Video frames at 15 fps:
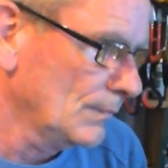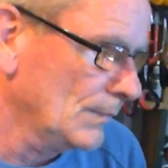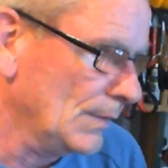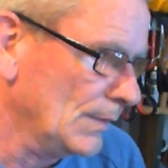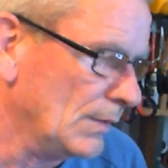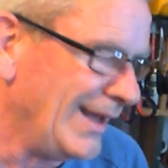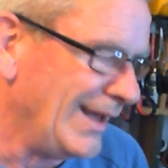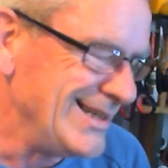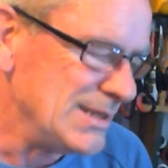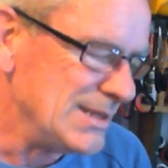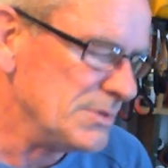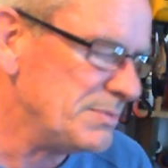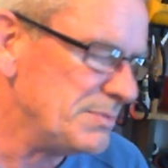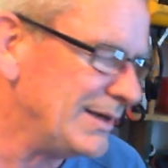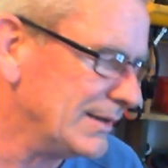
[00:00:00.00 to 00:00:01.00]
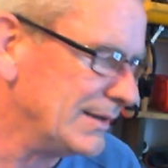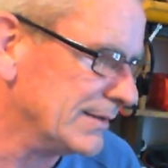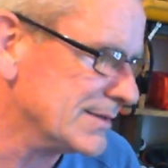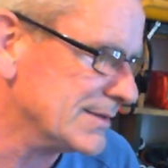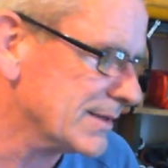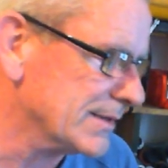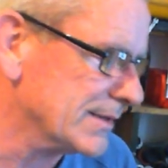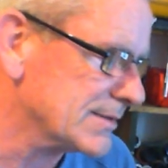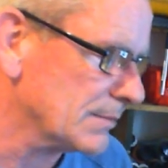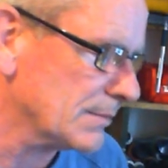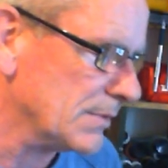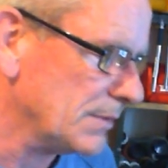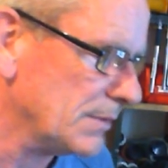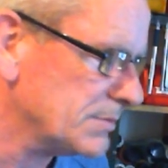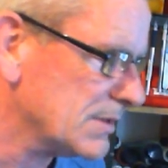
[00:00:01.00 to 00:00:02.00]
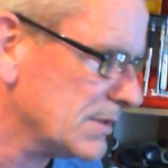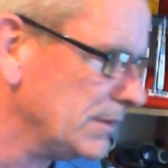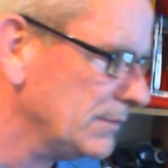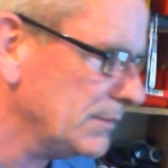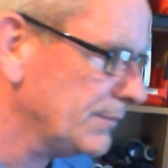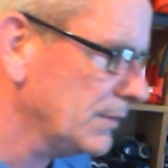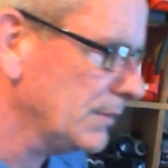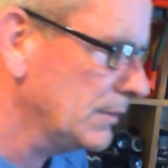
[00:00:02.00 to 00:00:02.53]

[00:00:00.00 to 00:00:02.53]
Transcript: Now, as I was building these kits, I was kind of,